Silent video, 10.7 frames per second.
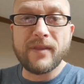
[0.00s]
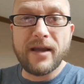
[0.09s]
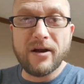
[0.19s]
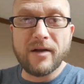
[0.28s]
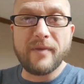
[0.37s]

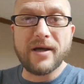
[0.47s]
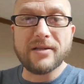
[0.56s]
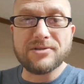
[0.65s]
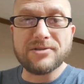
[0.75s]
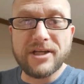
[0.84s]
Eric
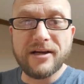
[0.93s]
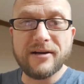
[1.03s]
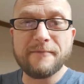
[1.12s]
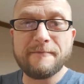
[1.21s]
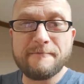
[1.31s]
Butler's
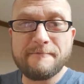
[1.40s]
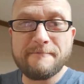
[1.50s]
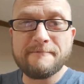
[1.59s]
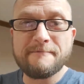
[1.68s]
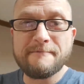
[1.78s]
here.
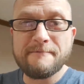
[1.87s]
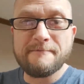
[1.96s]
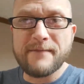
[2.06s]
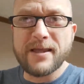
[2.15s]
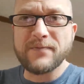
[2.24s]

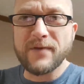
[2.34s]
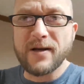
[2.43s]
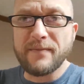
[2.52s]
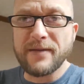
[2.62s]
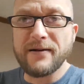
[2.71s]
Thanks for
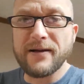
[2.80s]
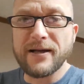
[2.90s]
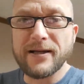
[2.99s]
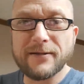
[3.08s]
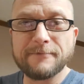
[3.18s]
coming, Eric.